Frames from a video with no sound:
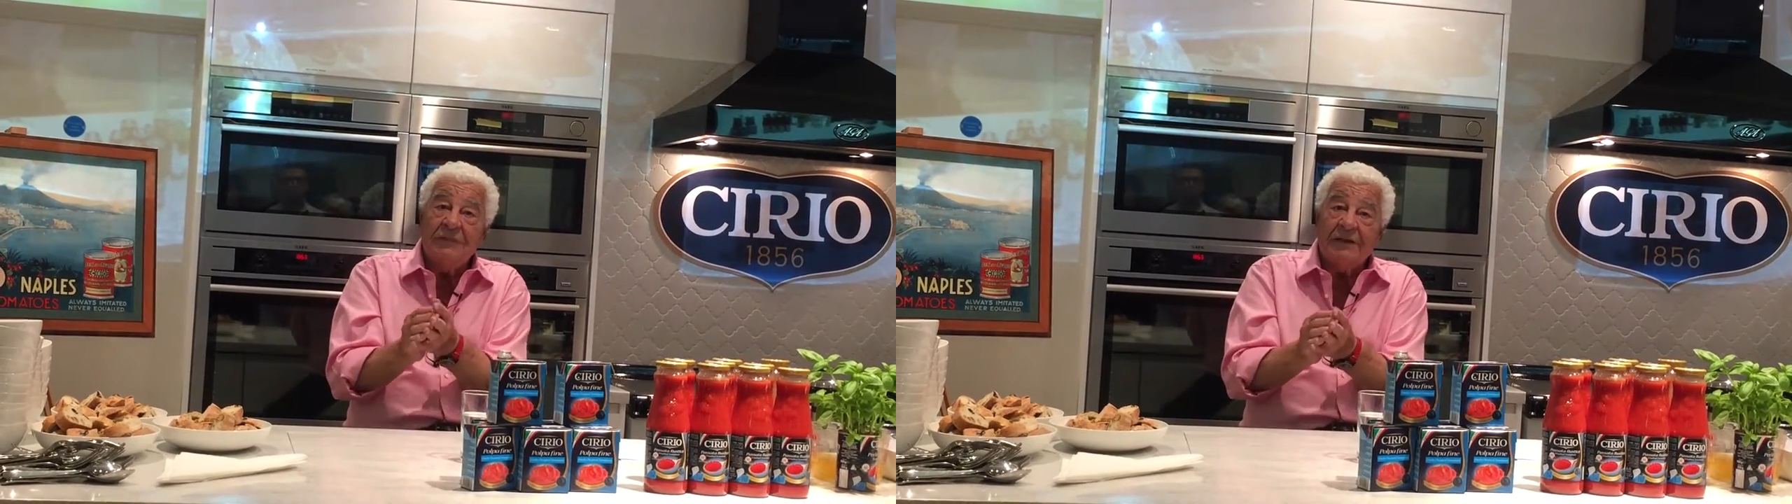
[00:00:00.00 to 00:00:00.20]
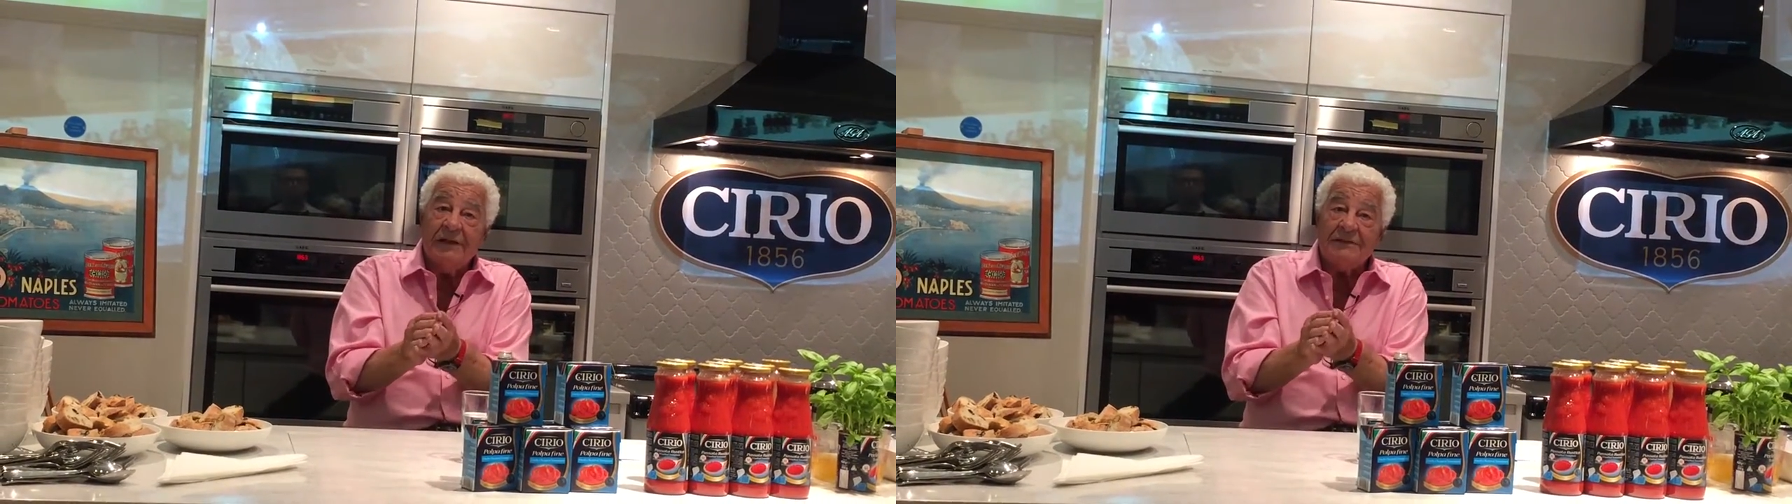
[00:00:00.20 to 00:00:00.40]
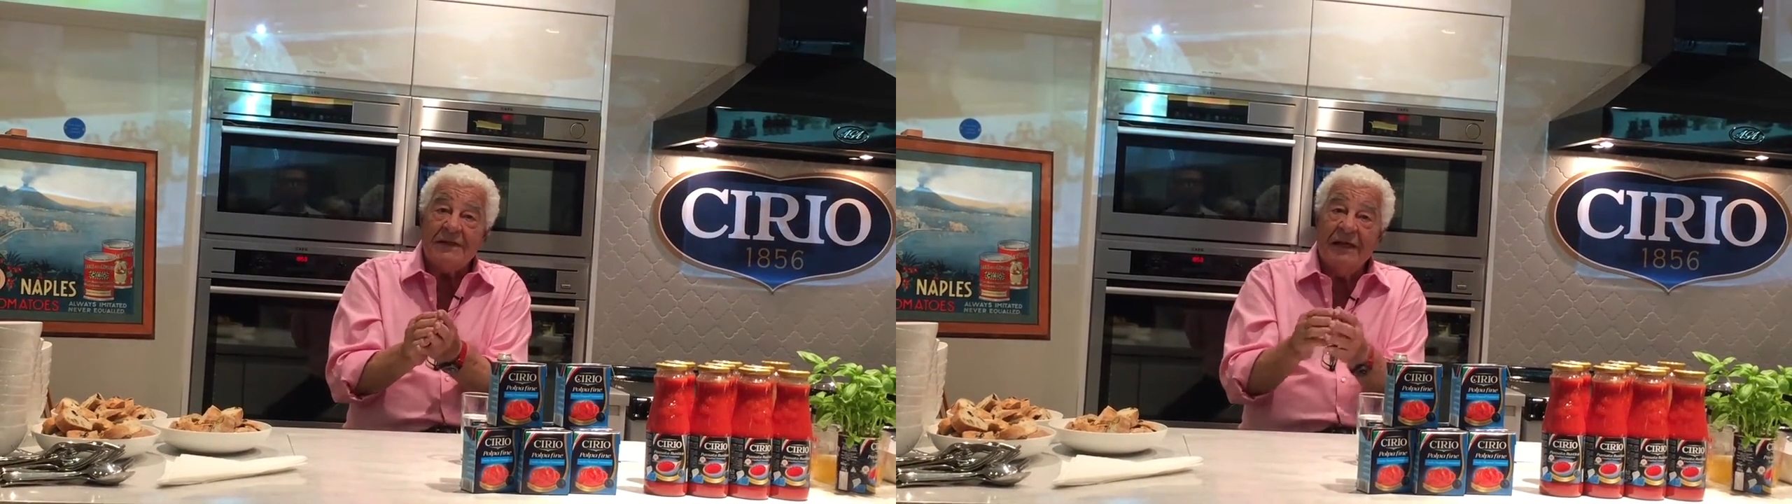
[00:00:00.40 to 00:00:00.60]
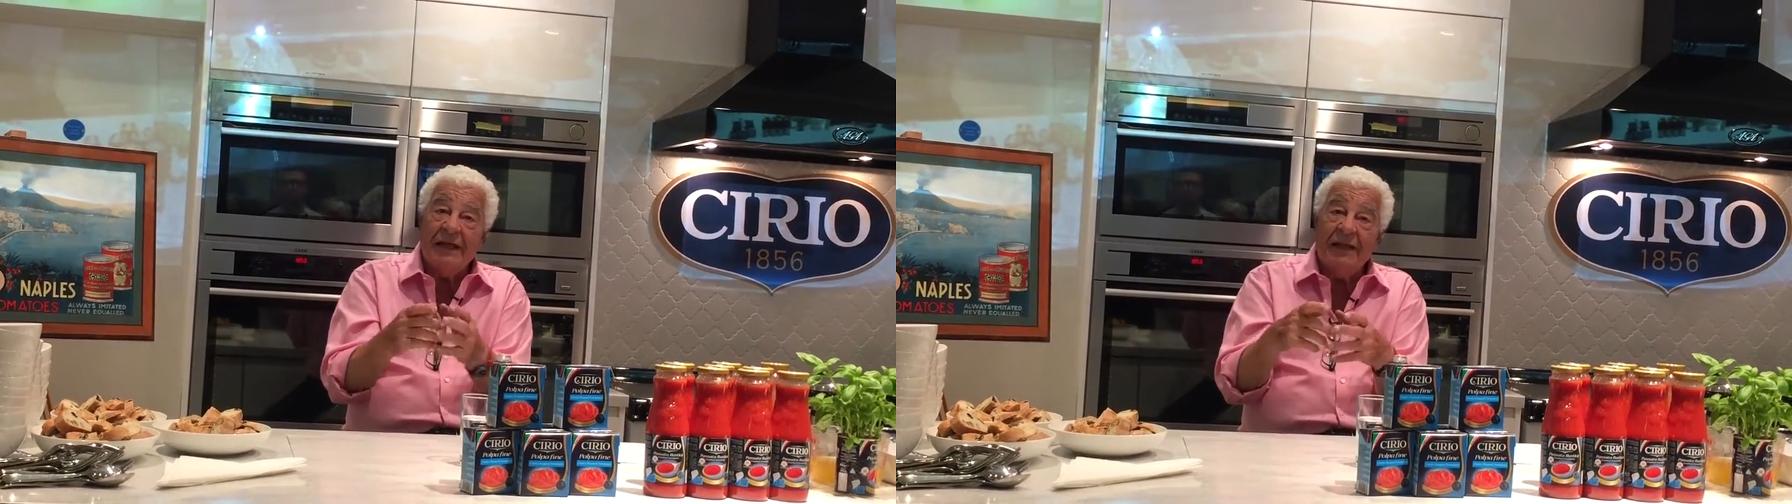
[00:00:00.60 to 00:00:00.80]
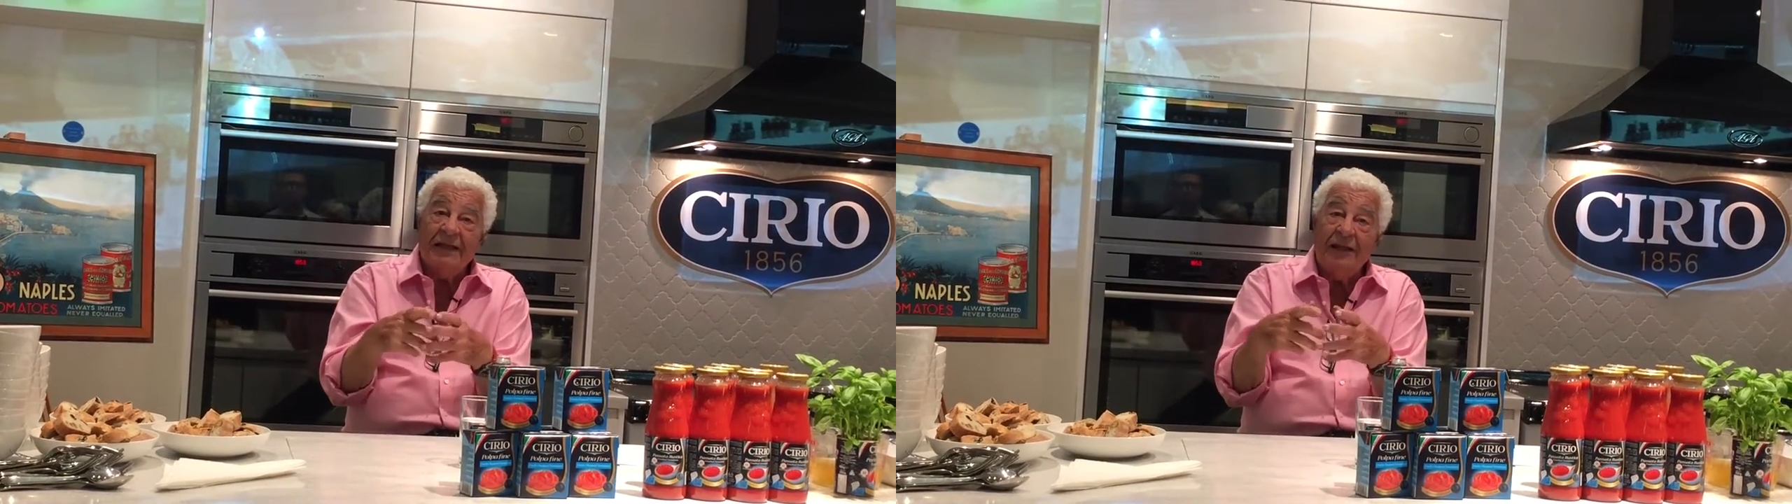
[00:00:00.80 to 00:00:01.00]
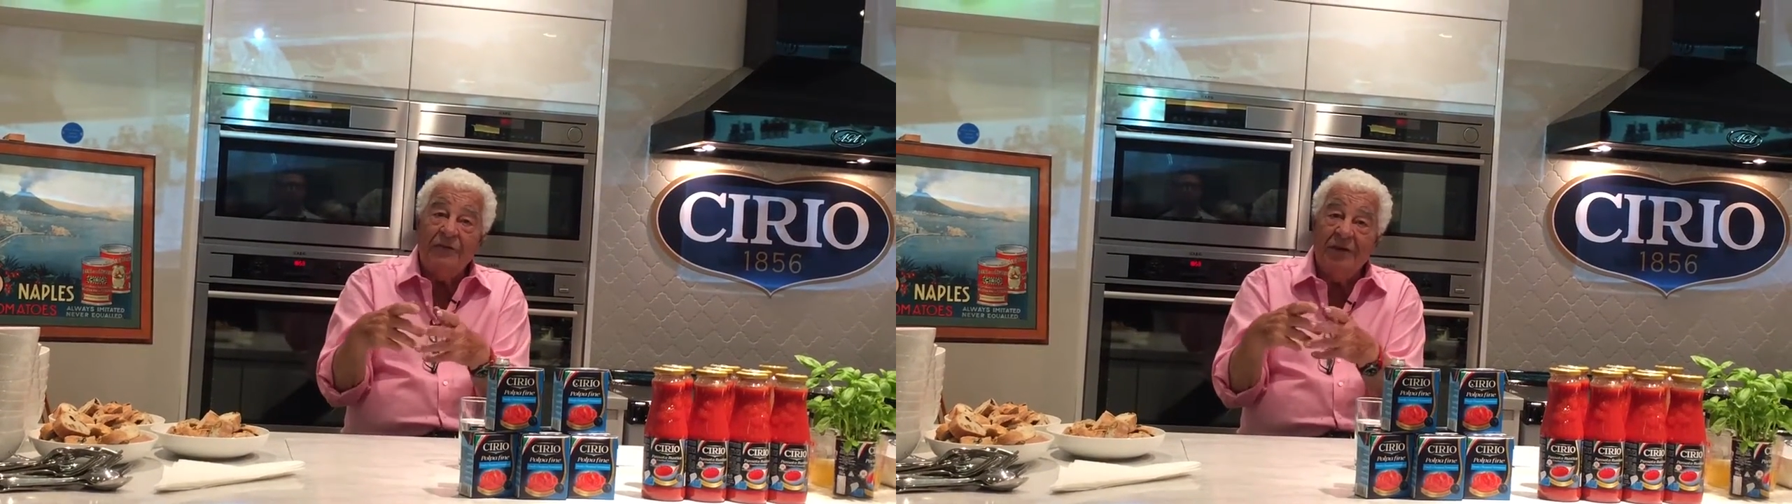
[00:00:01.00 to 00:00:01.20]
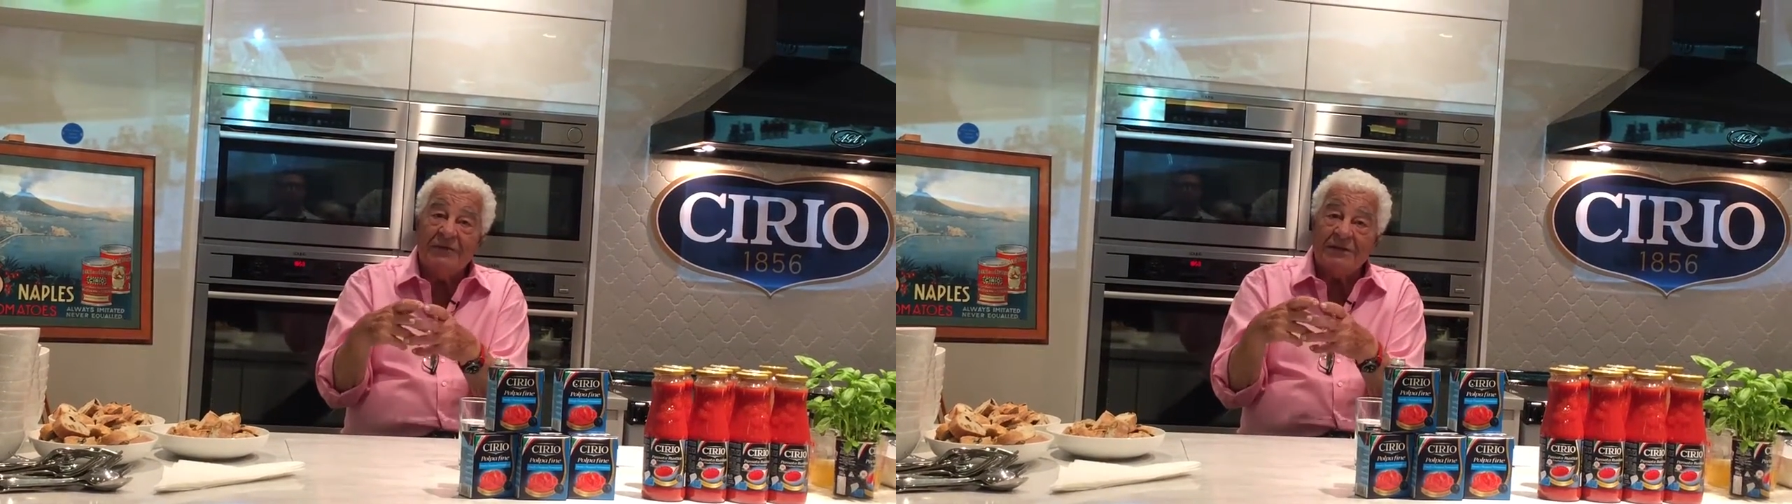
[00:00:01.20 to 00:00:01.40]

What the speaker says: like this. Then